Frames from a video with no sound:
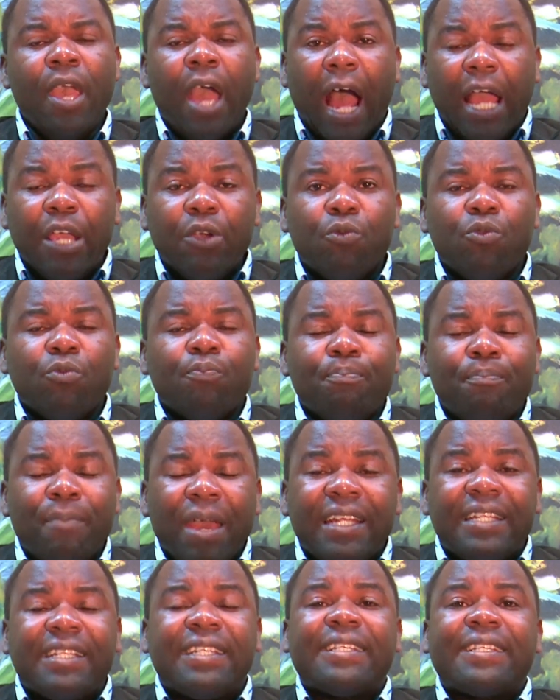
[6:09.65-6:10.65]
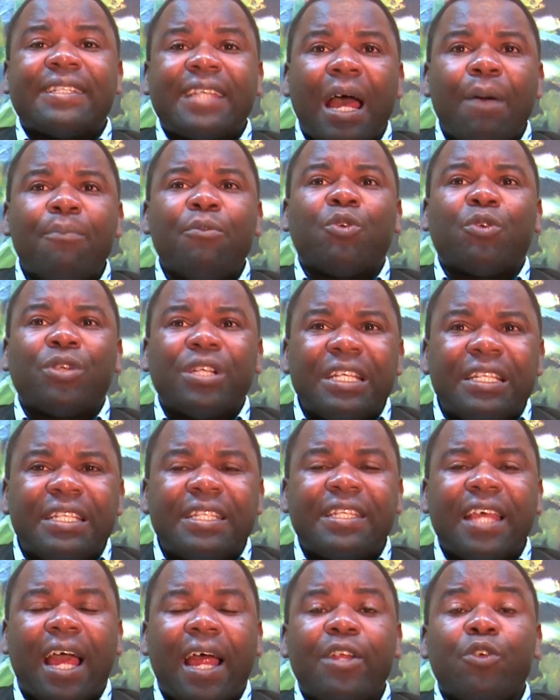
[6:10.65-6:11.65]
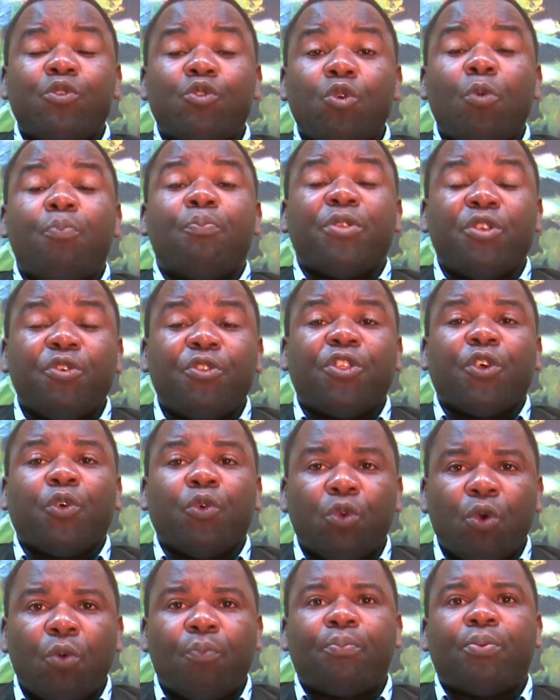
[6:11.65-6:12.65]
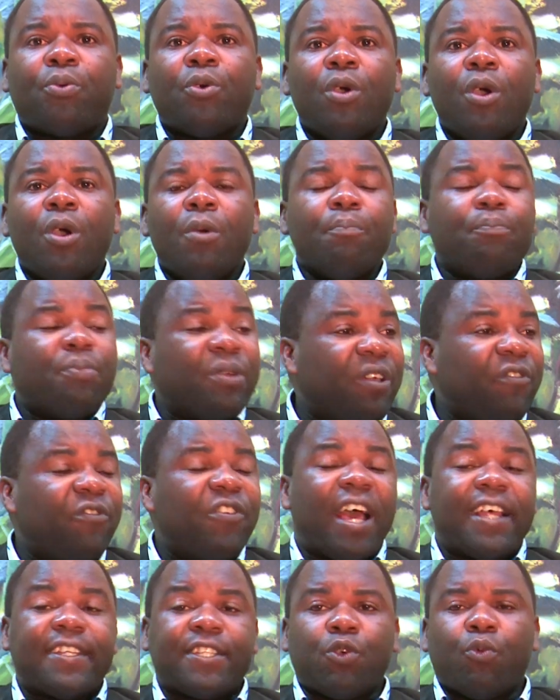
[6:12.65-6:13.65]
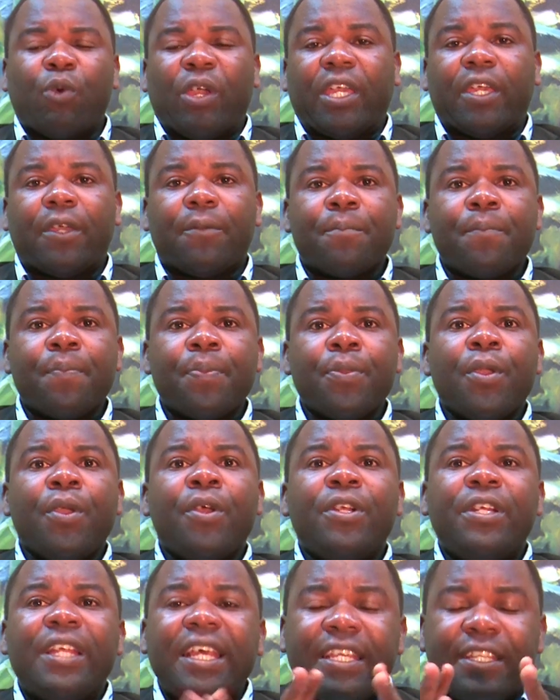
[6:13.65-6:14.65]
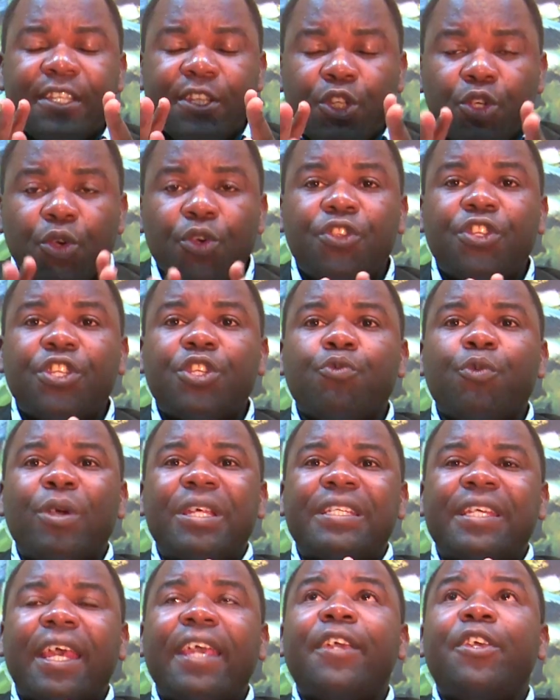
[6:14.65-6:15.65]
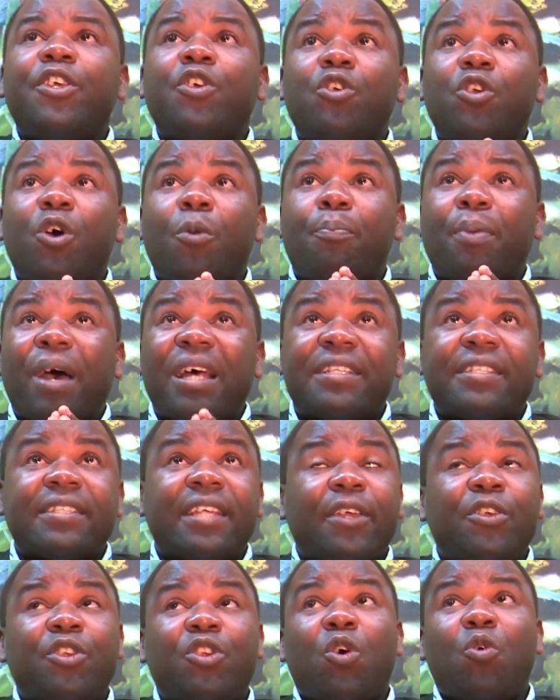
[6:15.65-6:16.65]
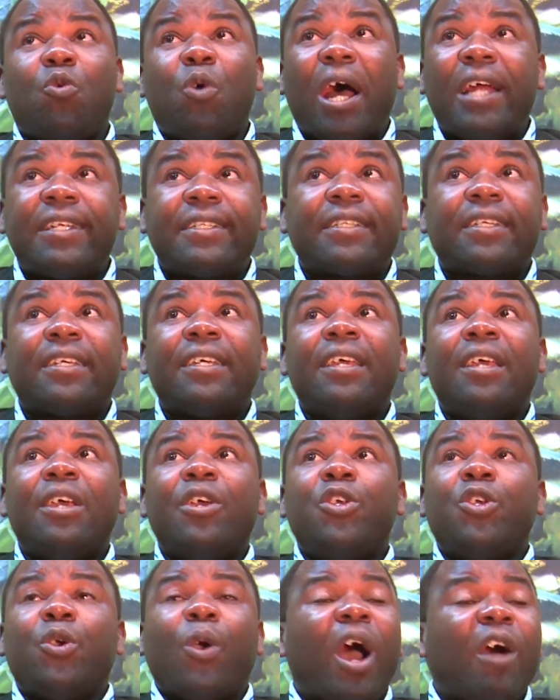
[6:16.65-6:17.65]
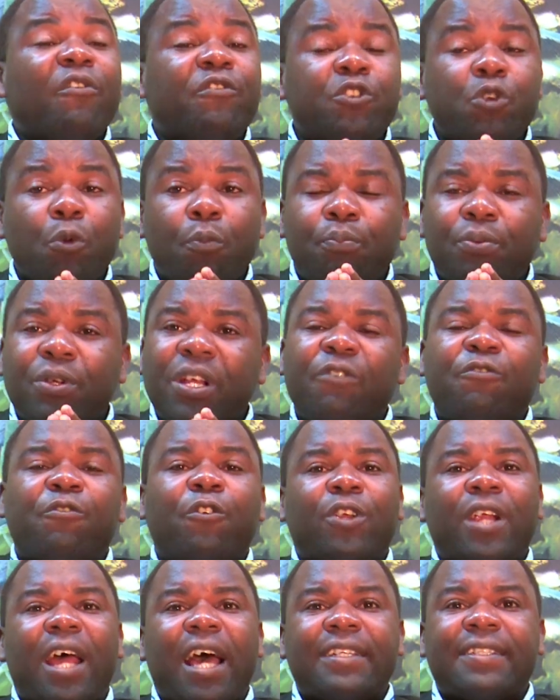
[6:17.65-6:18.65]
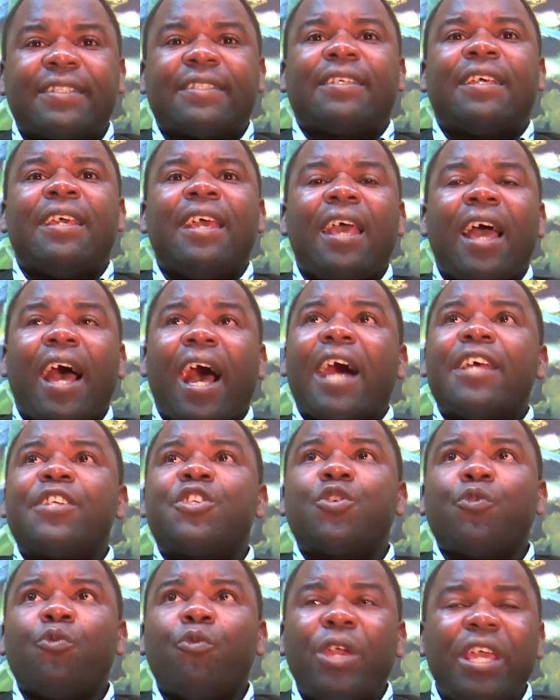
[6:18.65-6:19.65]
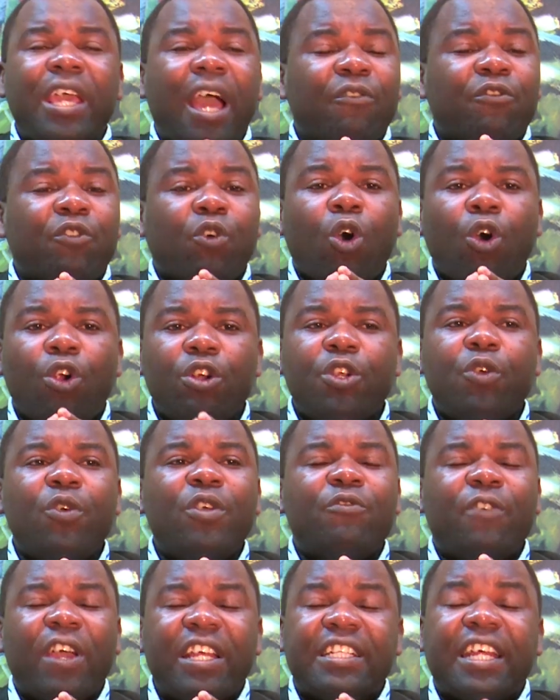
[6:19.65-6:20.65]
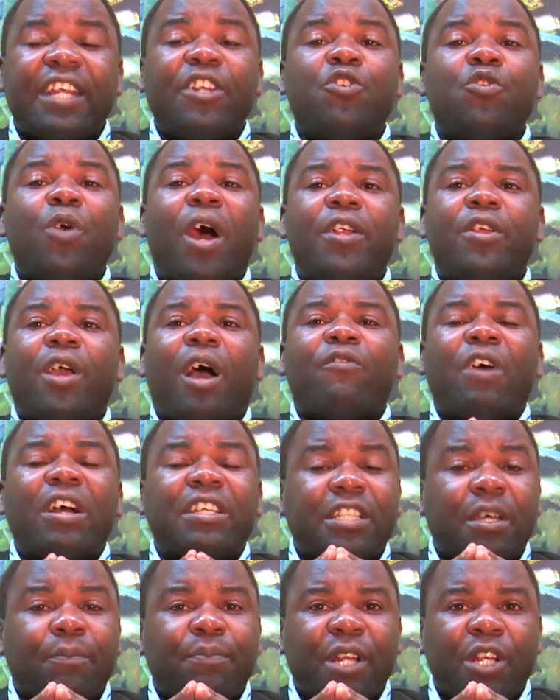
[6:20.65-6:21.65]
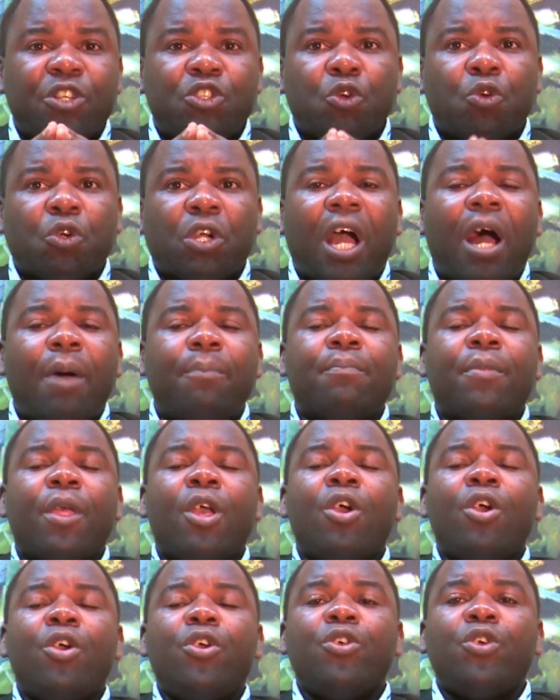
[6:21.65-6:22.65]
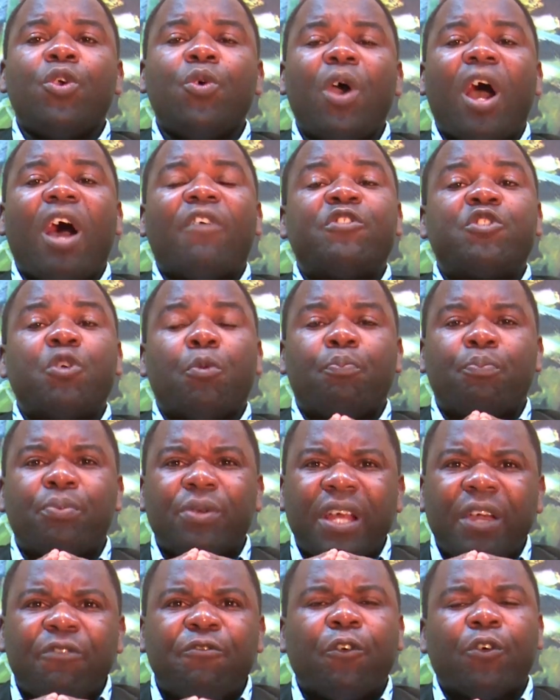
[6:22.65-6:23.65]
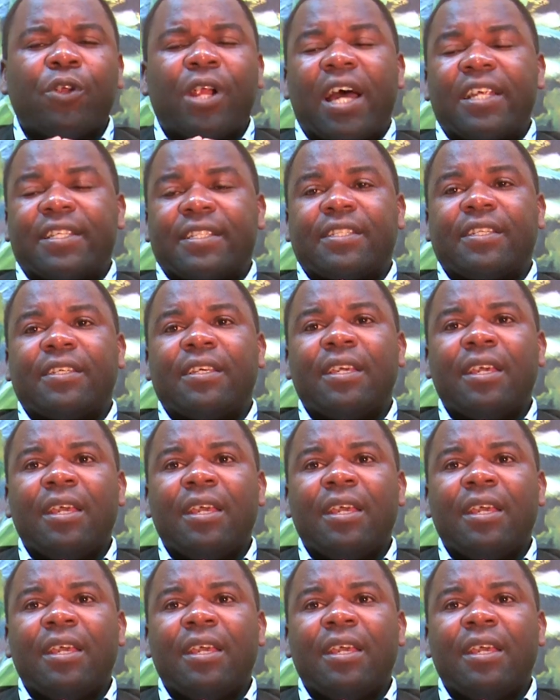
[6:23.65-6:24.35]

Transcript: I met some Christian group, youth group, previous week. These youths were saying, You know, Pastor, you know what? You have to pray for us. As we have called you, invited you, and you have accepted to come, you have to pray for us.